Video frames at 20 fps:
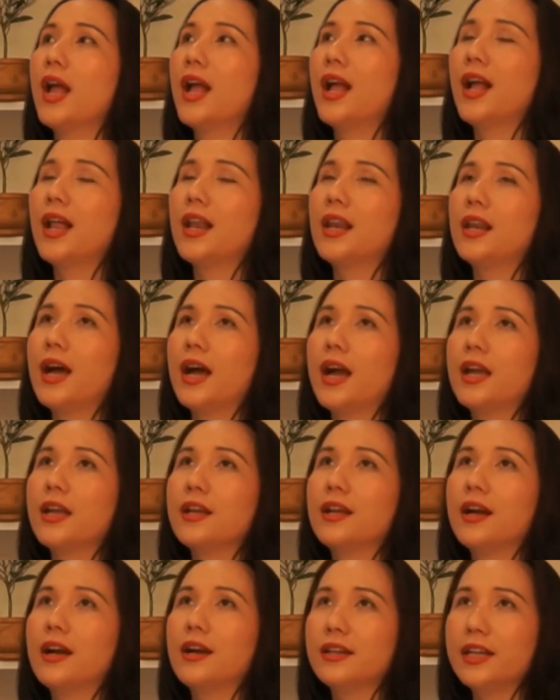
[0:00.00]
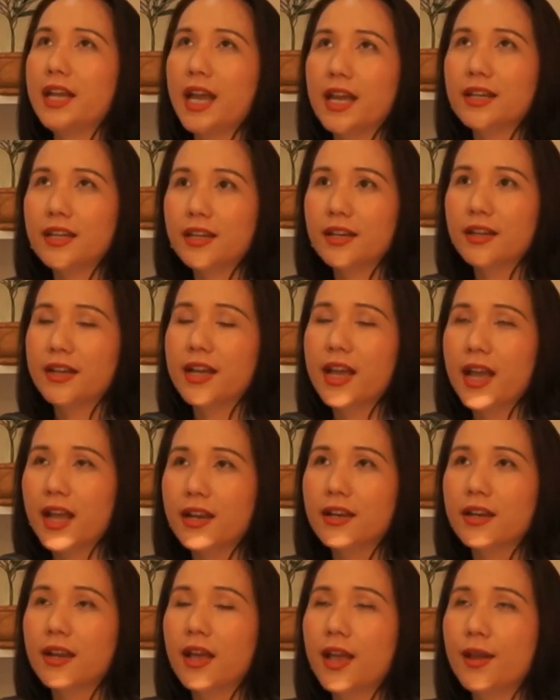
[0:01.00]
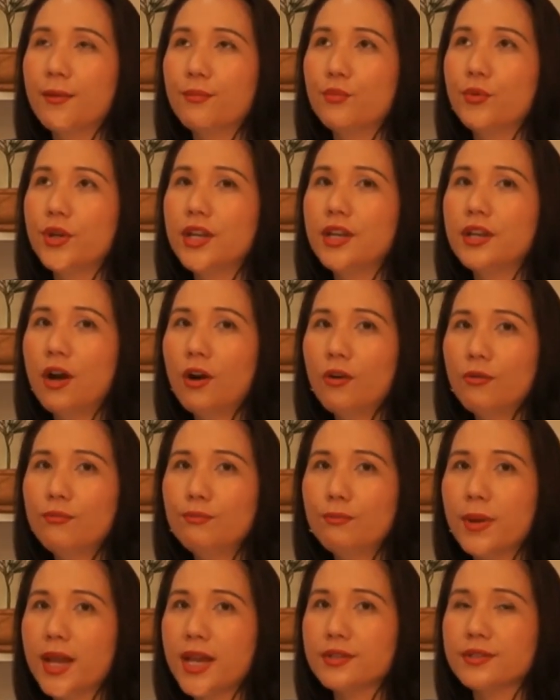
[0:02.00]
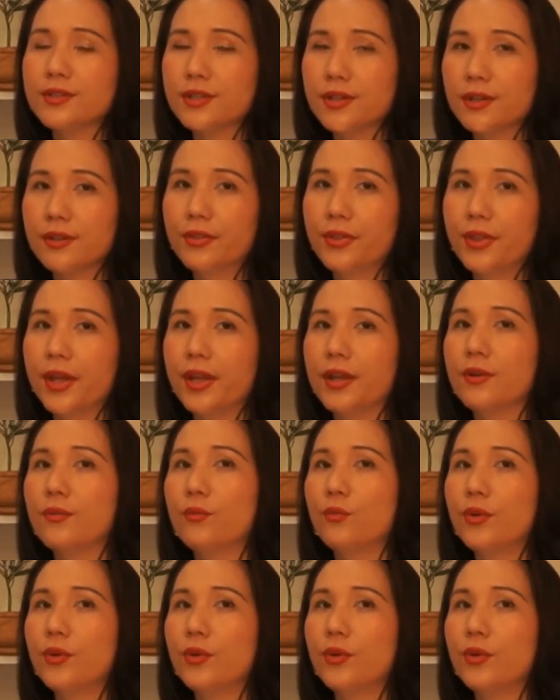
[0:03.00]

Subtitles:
Like again and again, if we don't measure a thing, we